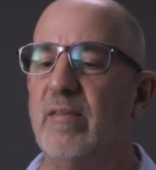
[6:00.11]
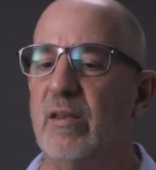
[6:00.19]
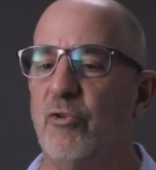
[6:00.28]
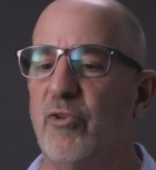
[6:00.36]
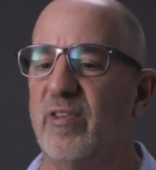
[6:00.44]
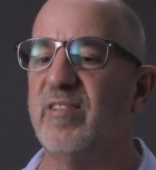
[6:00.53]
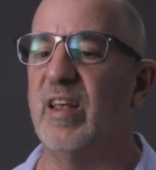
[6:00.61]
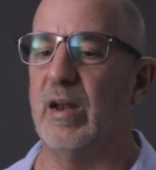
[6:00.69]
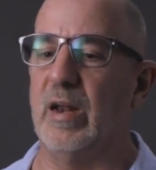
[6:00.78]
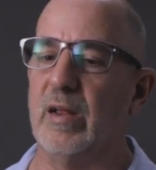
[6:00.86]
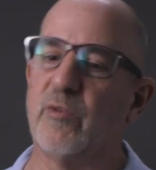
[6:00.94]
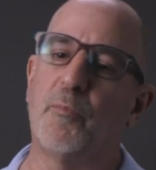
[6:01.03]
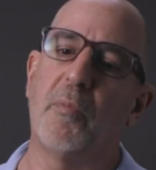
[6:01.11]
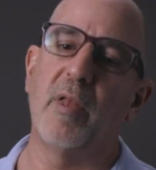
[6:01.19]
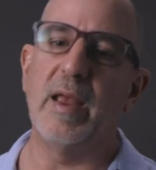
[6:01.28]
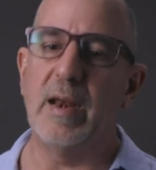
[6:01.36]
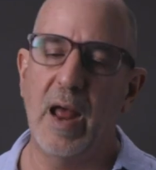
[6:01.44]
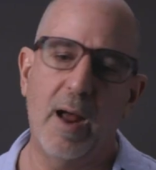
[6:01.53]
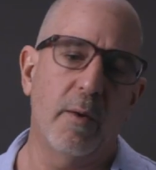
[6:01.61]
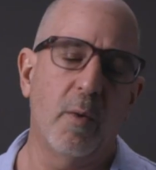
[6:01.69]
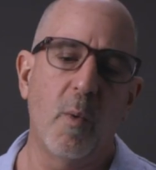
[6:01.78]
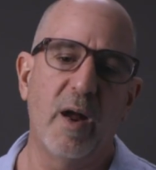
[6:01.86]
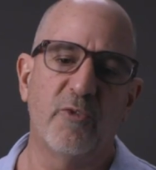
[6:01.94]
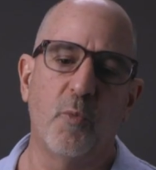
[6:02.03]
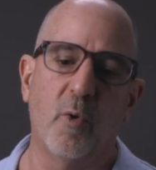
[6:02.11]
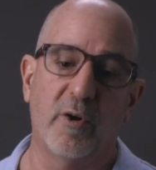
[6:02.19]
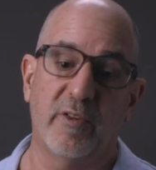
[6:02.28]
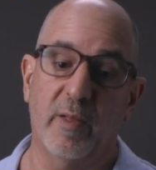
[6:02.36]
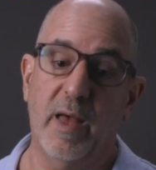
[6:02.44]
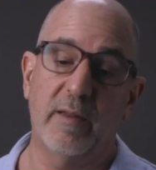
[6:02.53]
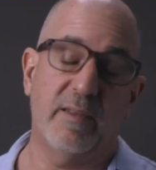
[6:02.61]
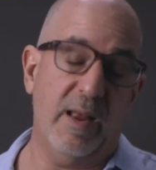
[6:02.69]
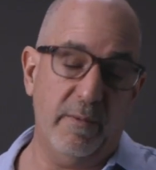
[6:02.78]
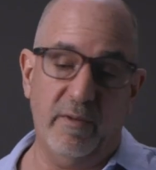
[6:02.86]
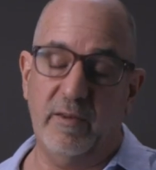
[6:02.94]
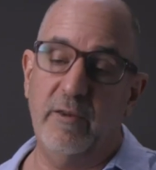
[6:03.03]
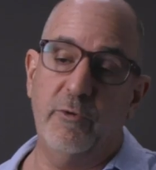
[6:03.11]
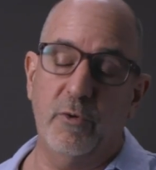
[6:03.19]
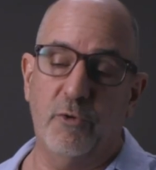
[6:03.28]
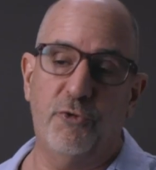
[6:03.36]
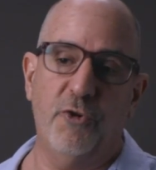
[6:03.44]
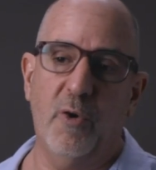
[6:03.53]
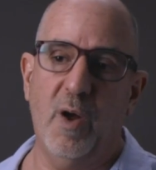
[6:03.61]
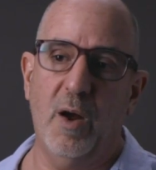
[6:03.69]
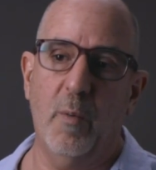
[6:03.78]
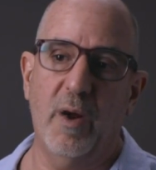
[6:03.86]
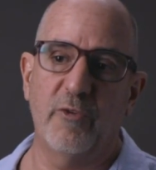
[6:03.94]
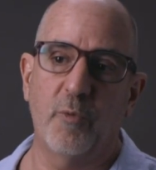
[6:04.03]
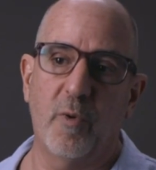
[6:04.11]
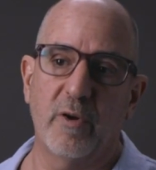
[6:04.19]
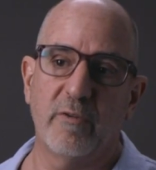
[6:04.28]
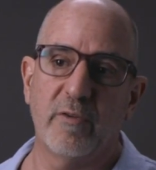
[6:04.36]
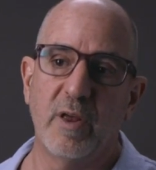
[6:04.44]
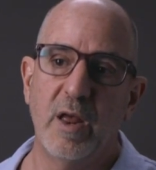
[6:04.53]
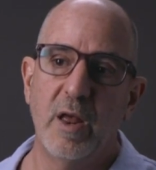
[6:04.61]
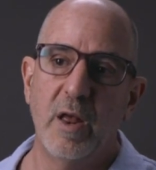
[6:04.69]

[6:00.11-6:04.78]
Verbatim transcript: easy to just sit and explain how a watch works. A lot of times it's easier to show how a watch works.